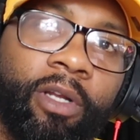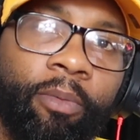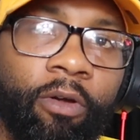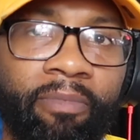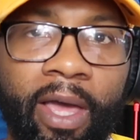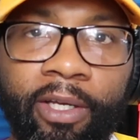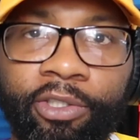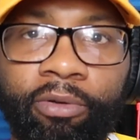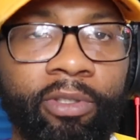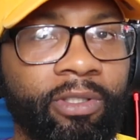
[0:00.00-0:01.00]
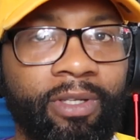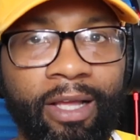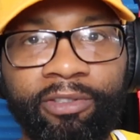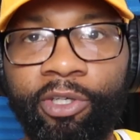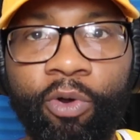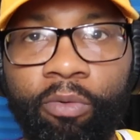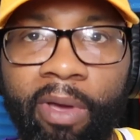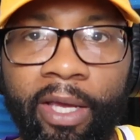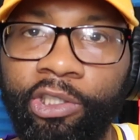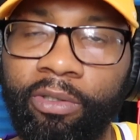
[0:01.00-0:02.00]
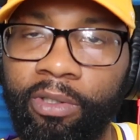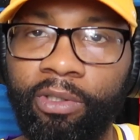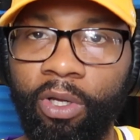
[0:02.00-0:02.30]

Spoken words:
number of mass shootings is not zero mass shootings.